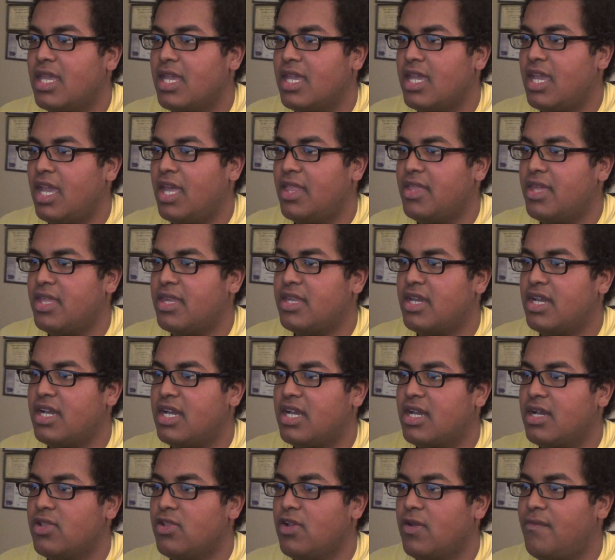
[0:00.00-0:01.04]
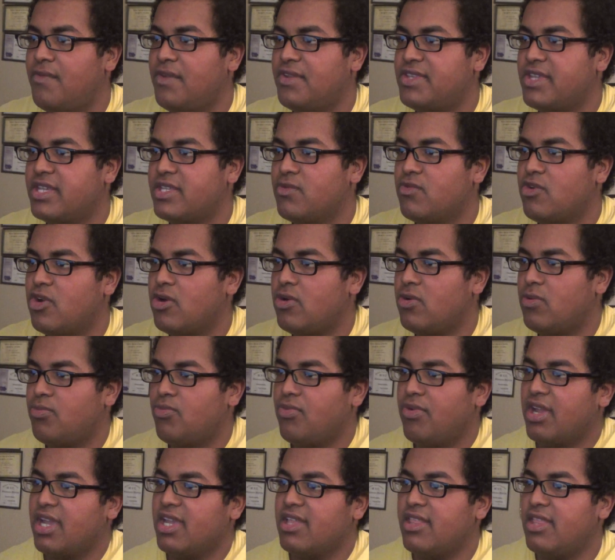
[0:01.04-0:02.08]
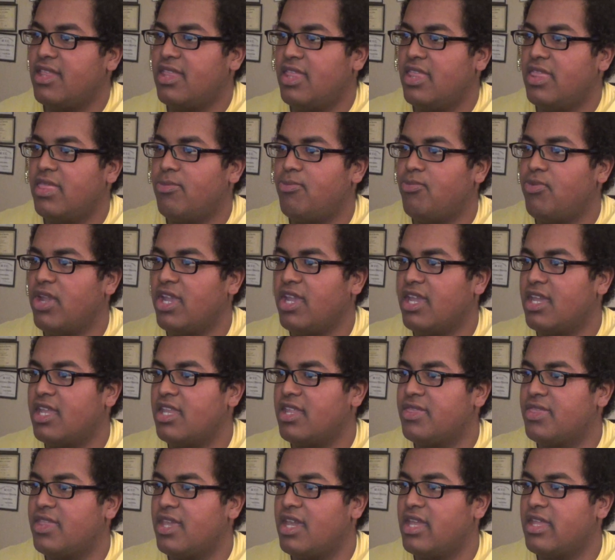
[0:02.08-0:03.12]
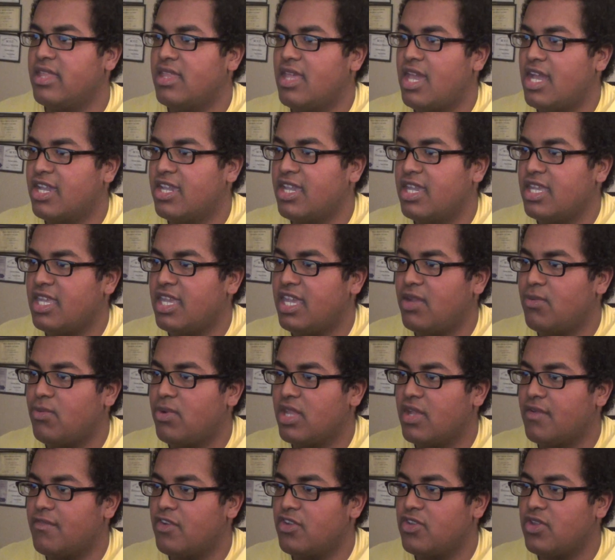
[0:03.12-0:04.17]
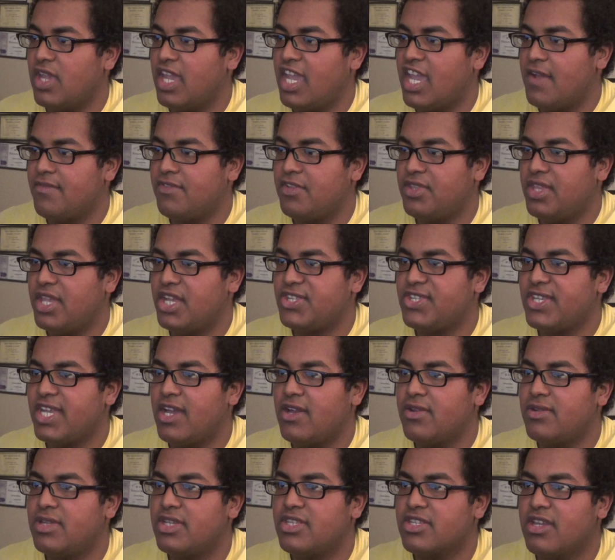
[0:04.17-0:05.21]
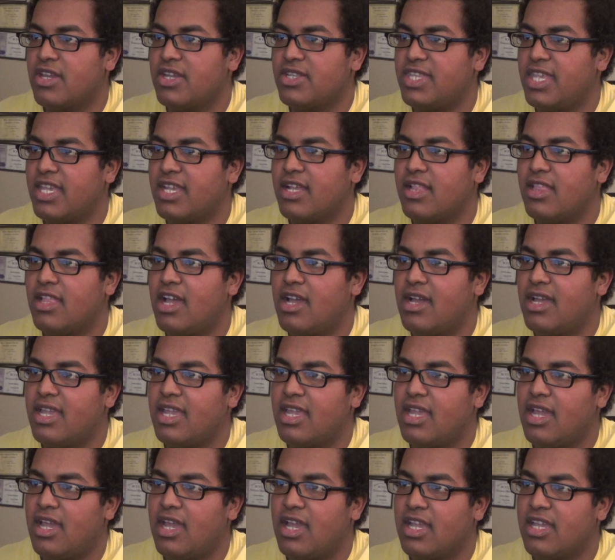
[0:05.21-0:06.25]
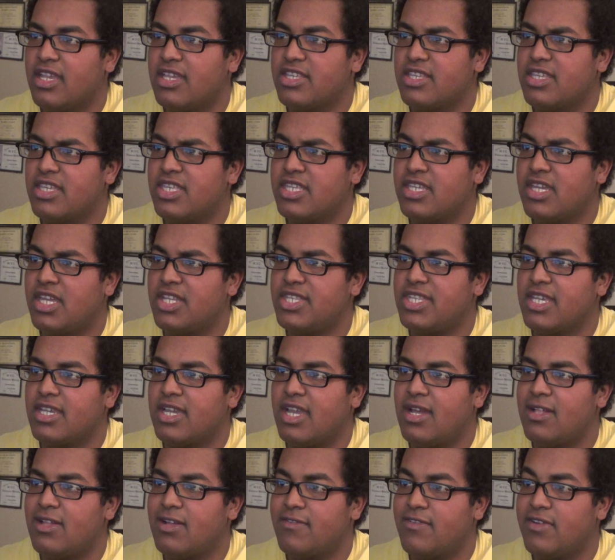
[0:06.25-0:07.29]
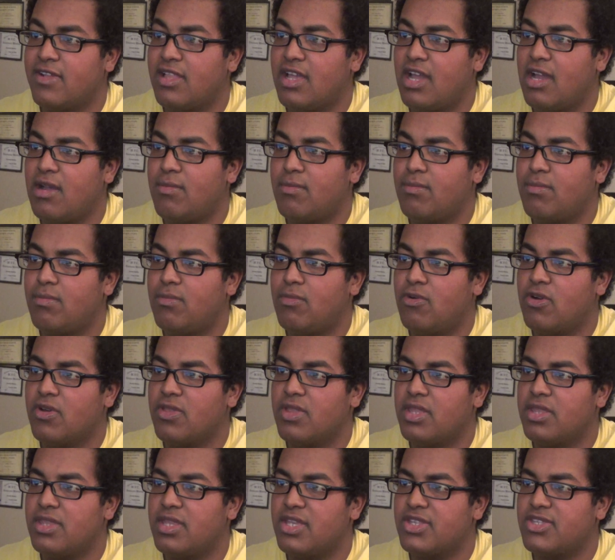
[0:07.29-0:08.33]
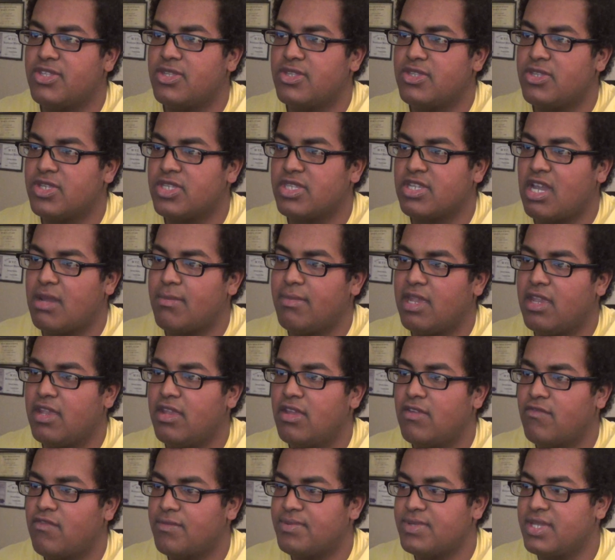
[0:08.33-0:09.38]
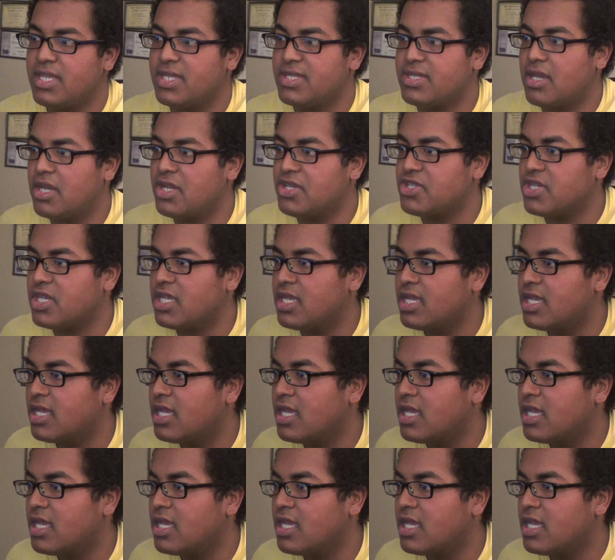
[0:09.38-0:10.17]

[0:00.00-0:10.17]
And then Luffy says, "Whoa, bring it then. I can eat whatever you have to dish out. It's gonna take a lot. It's gonna take a hell of a lot more than this to stop me from seeing Sanji."